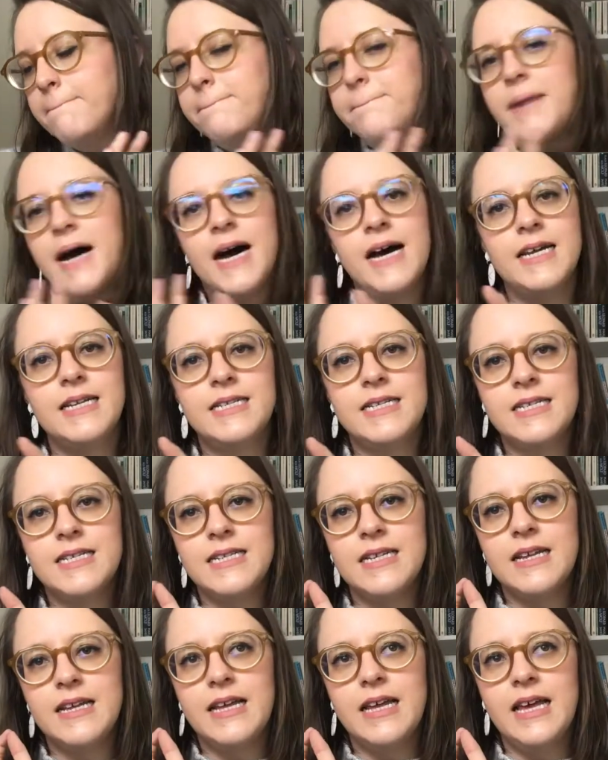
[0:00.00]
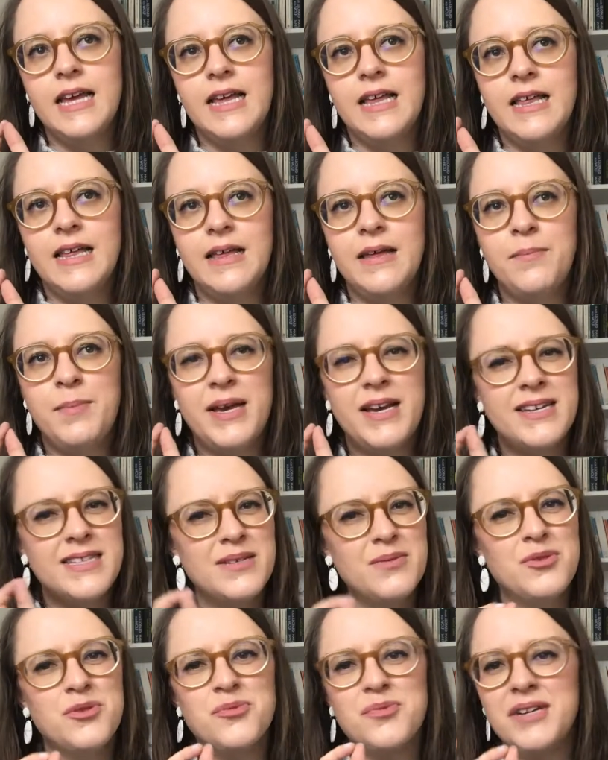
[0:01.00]
But because it
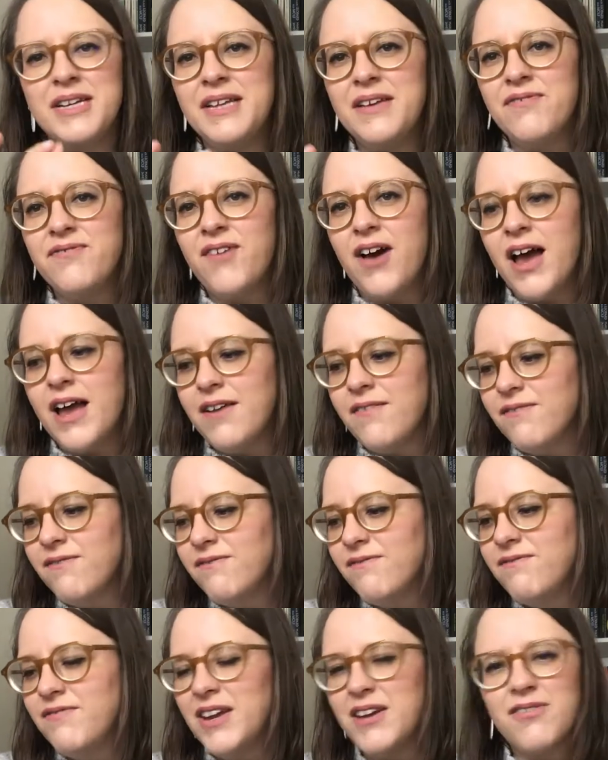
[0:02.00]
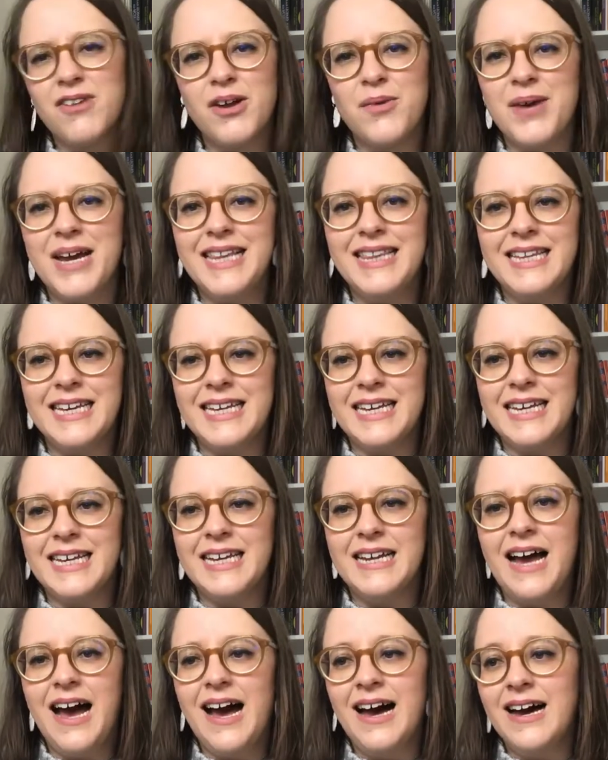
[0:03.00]
was really fine fingering weight
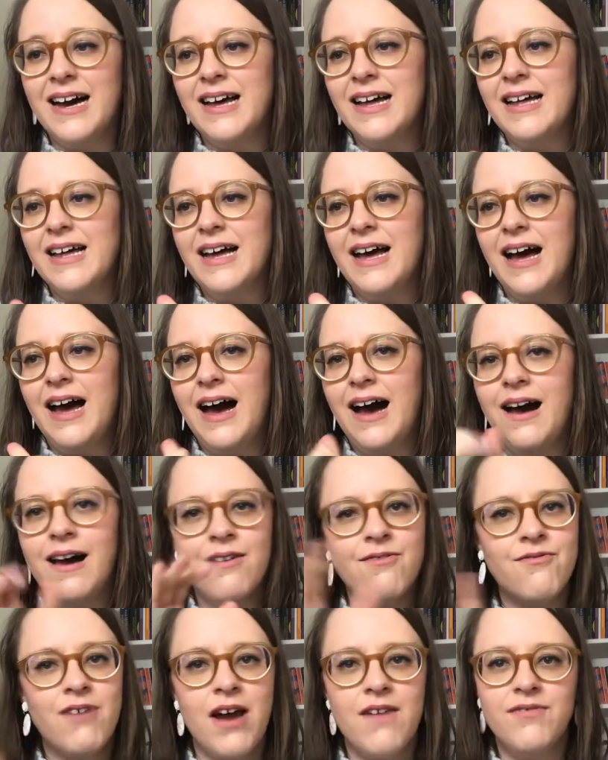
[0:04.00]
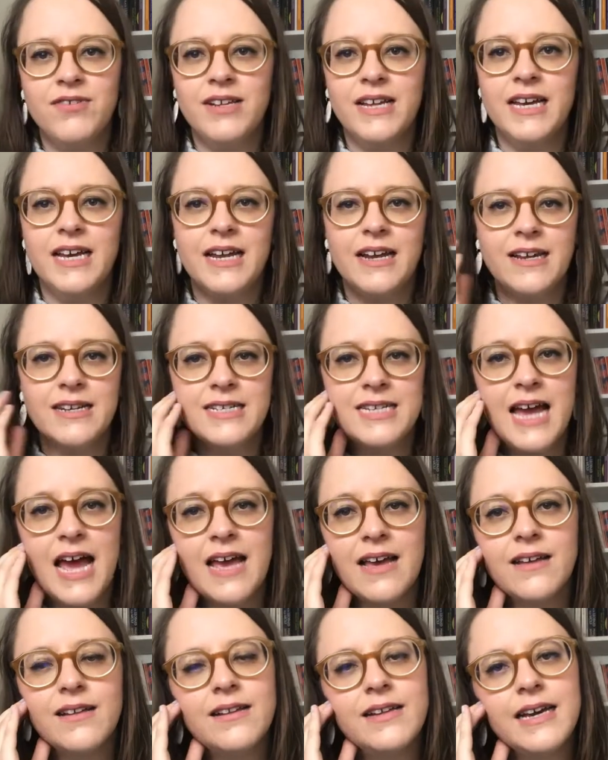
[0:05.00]
linen, unraveling and
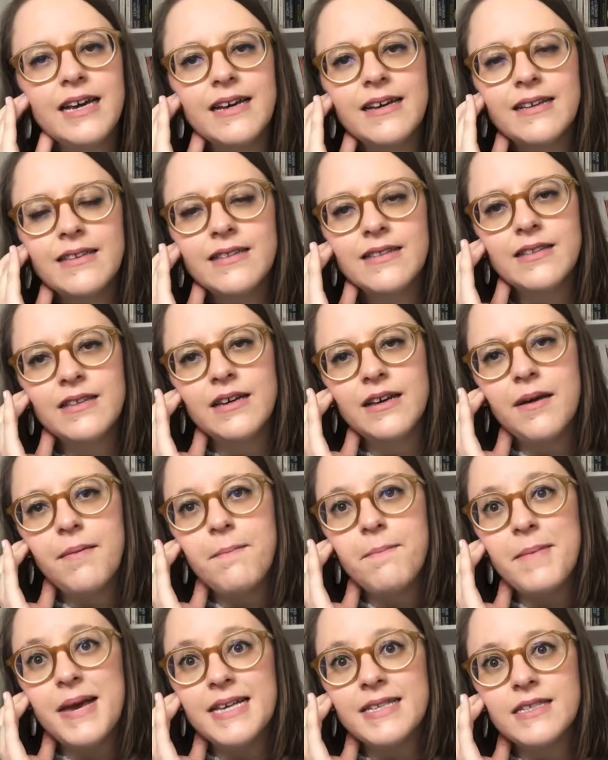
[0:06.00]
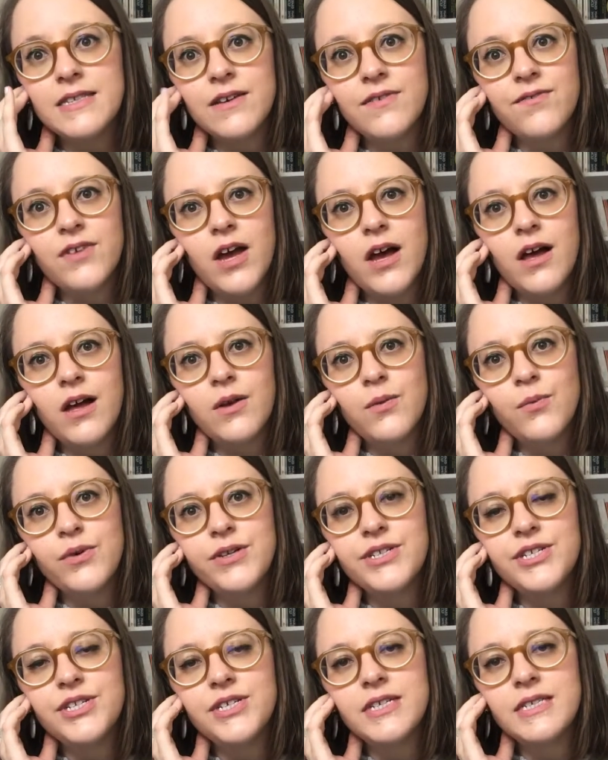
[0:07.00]
untangling the mess of yarn
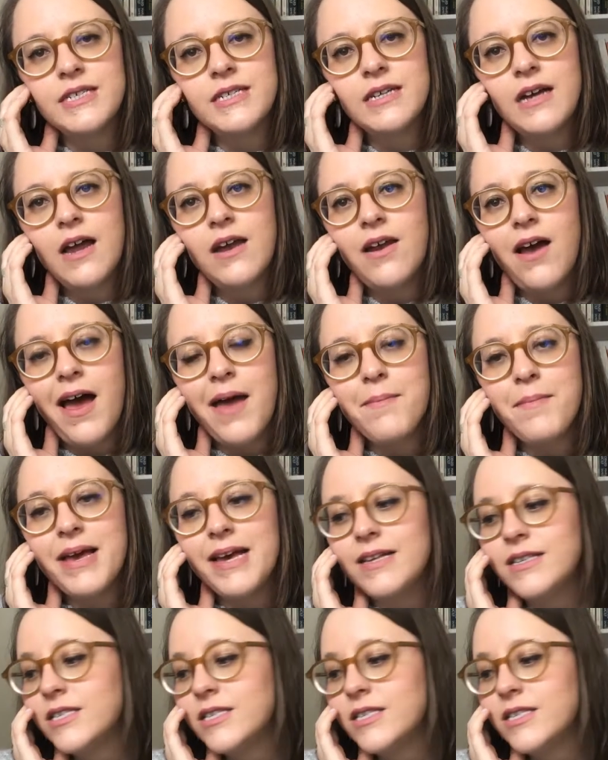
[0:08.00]
was just a nightmare.